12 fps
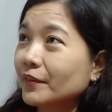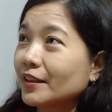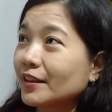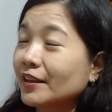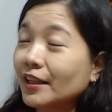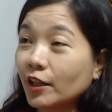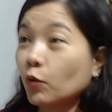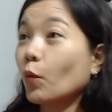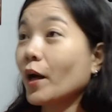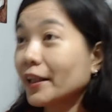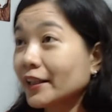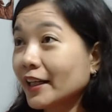like
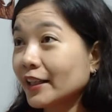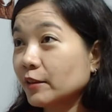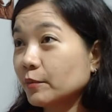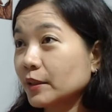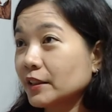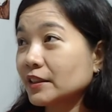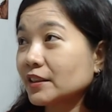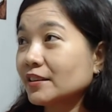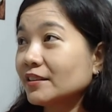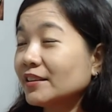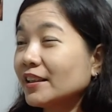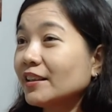wild animals,
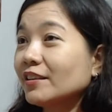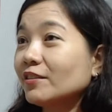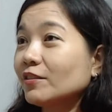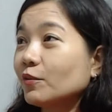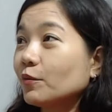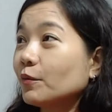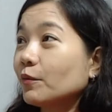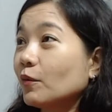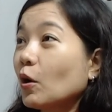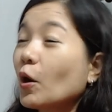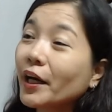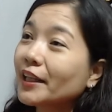then
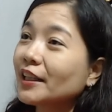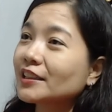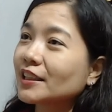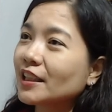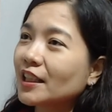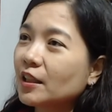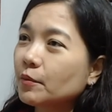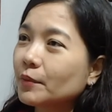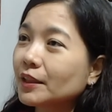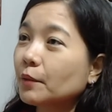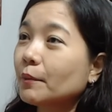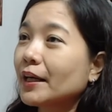okay na sila.
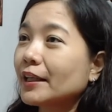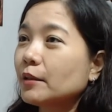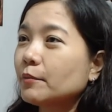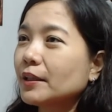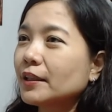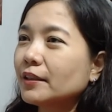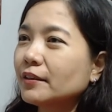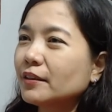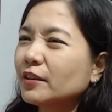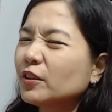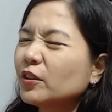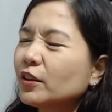Mataba naman.
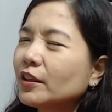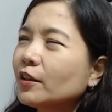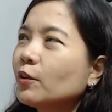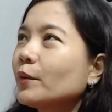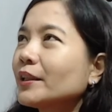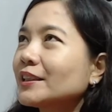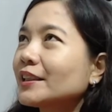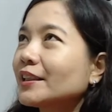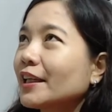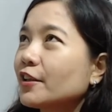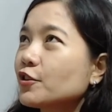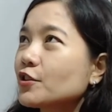Always ang
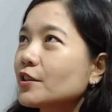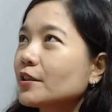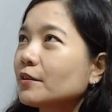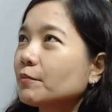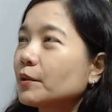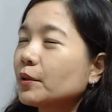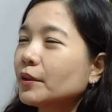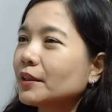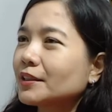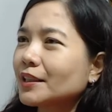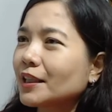gauge ng Pinoy is like,